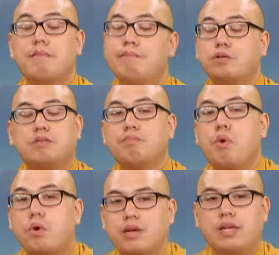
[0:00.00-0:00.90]
But most
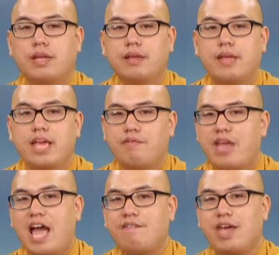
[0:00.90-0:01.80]
importantly, if we
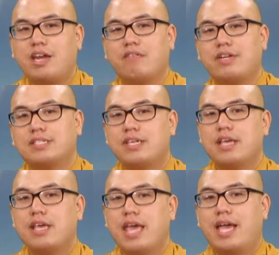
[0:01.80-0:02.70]
have ignorance,
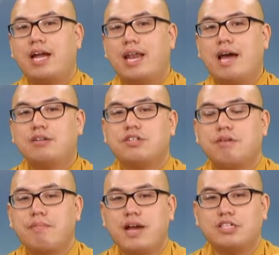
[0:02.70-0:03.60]
it clouds our
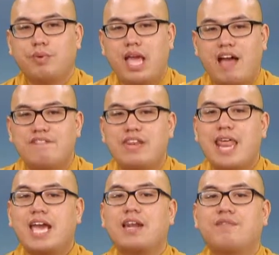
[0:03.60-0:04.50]
mind, so we have
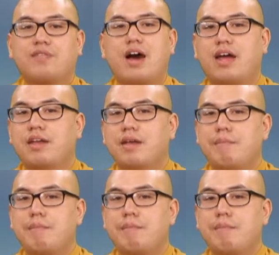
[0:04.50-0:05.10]
negative thought.